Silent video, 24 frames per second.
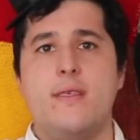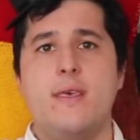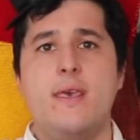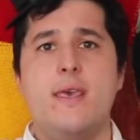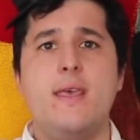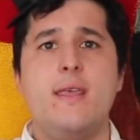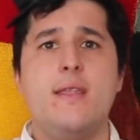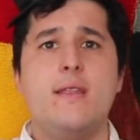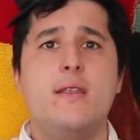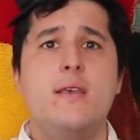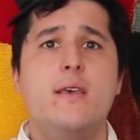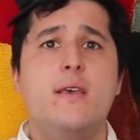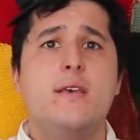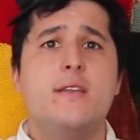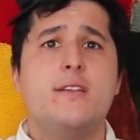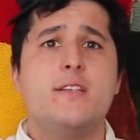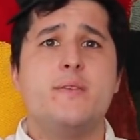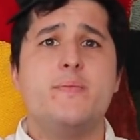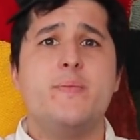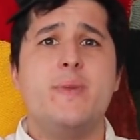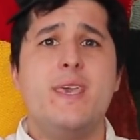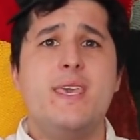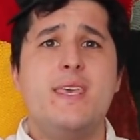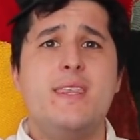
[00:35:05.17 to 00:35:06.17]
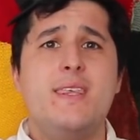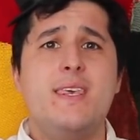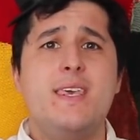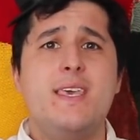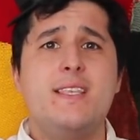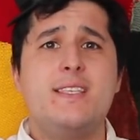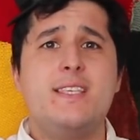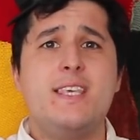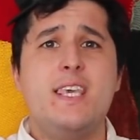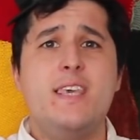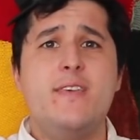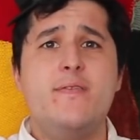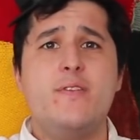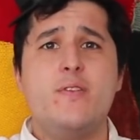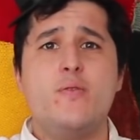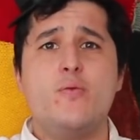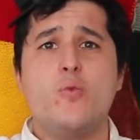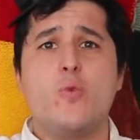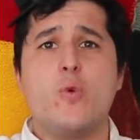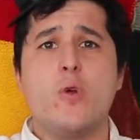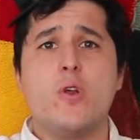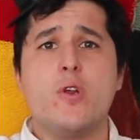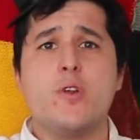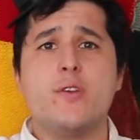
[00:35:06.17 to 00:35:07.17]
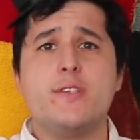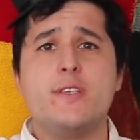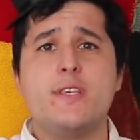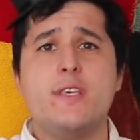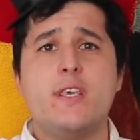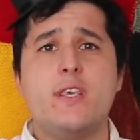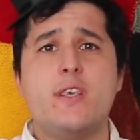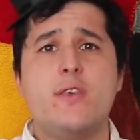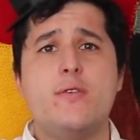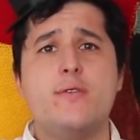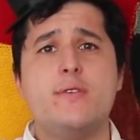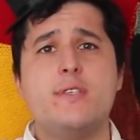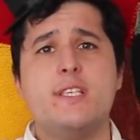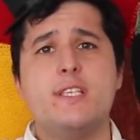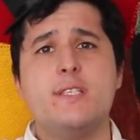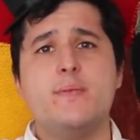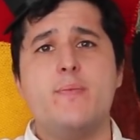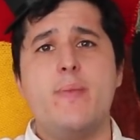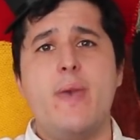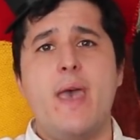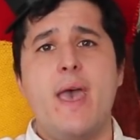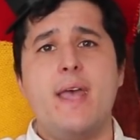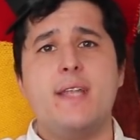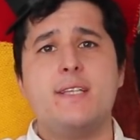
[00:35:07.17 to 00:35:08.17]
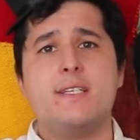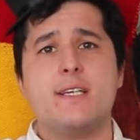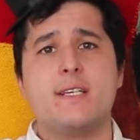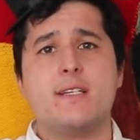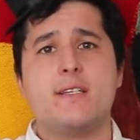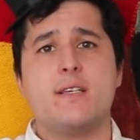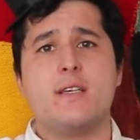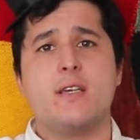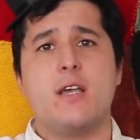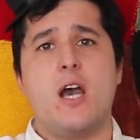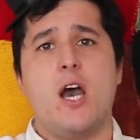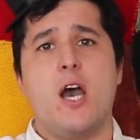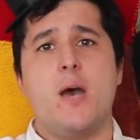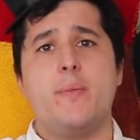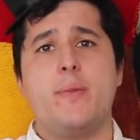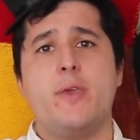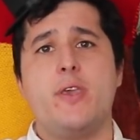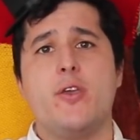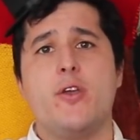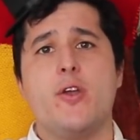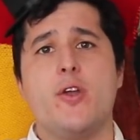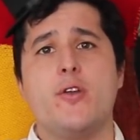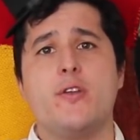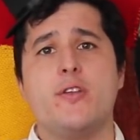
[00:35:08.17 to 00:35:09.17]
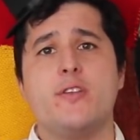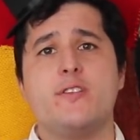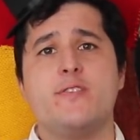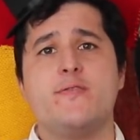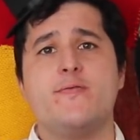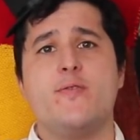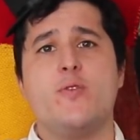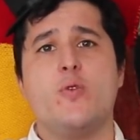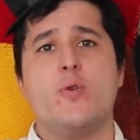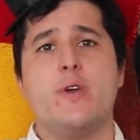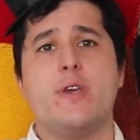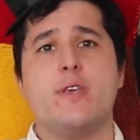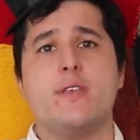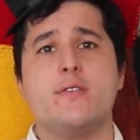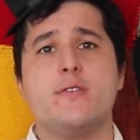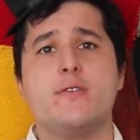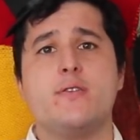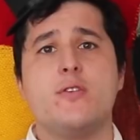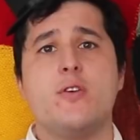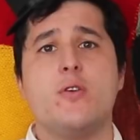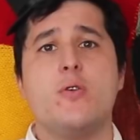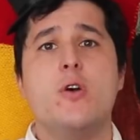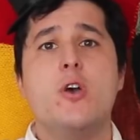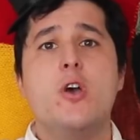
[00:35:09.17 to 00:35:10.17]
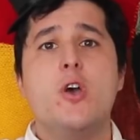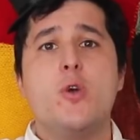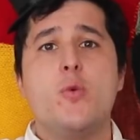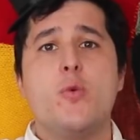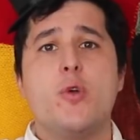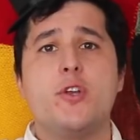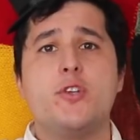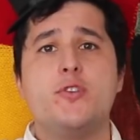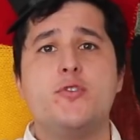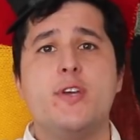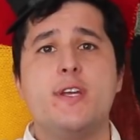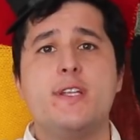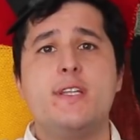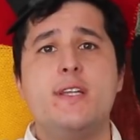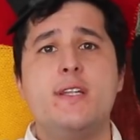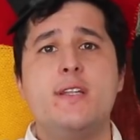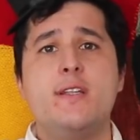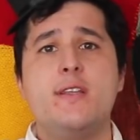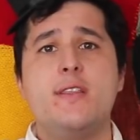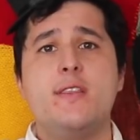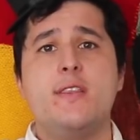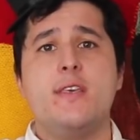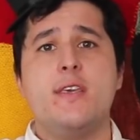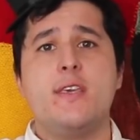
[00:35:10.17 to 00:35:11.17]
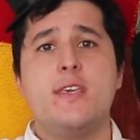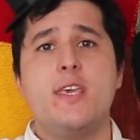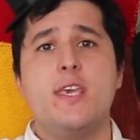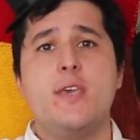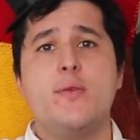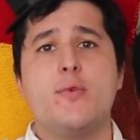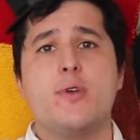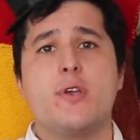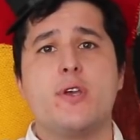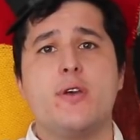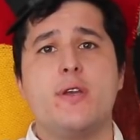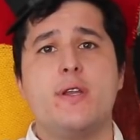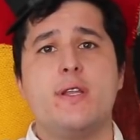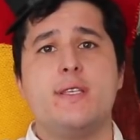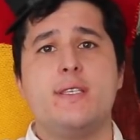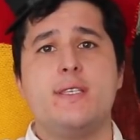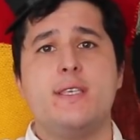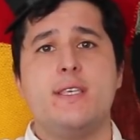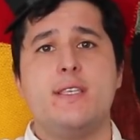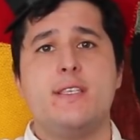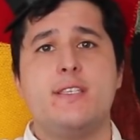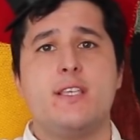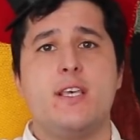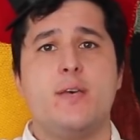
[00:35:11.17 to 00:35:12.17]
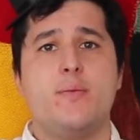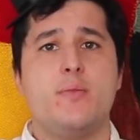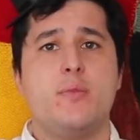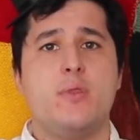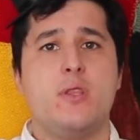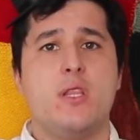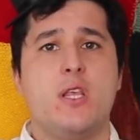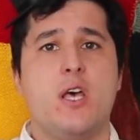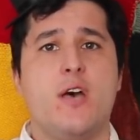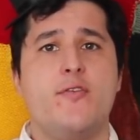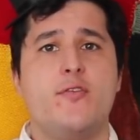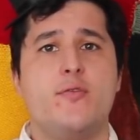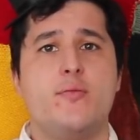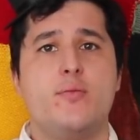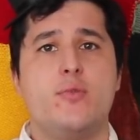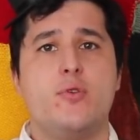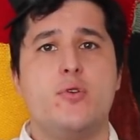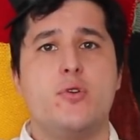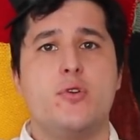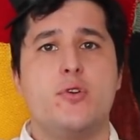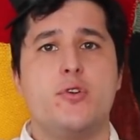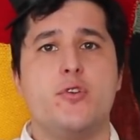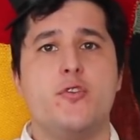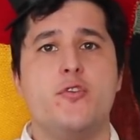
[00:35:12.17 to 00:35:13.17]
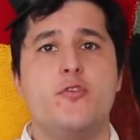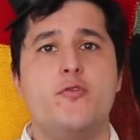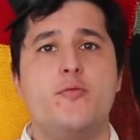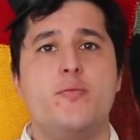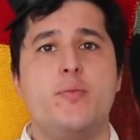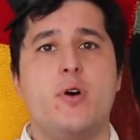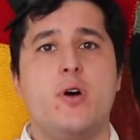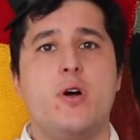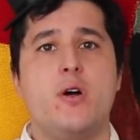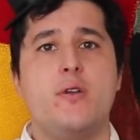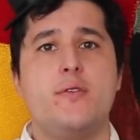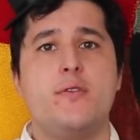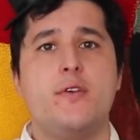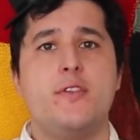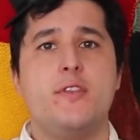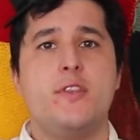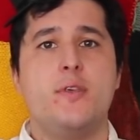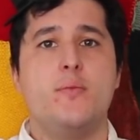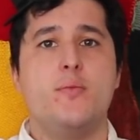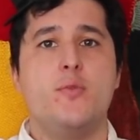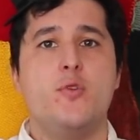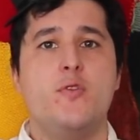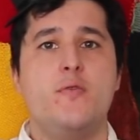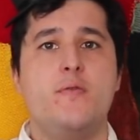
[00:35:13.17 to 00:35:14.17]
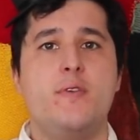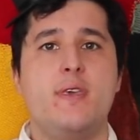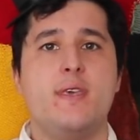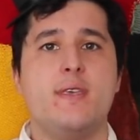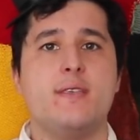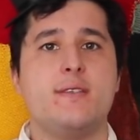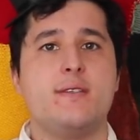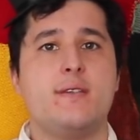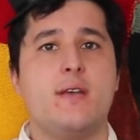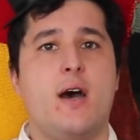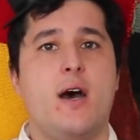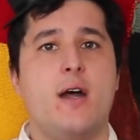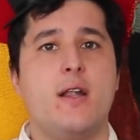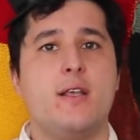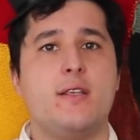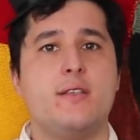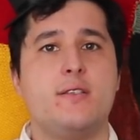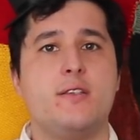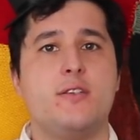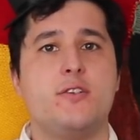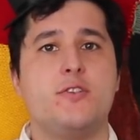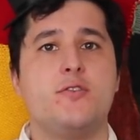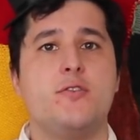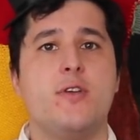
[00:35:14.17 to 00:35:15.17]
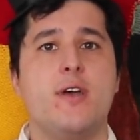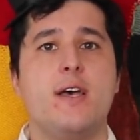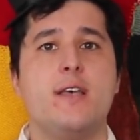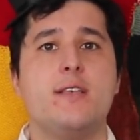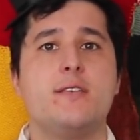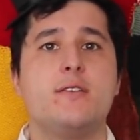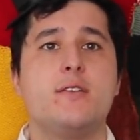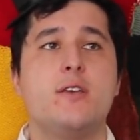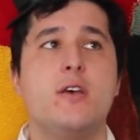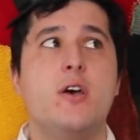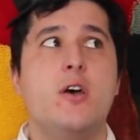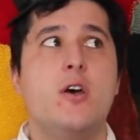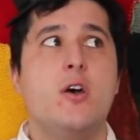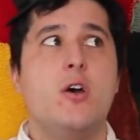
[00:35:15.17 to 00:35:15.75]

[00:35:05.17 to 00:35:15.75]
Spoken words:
Then, to make things even worse, he uses magic to copy Ernest's voice, so we're tricked into thinking we're going to see some lovable goofball that the movie has taught us to trust,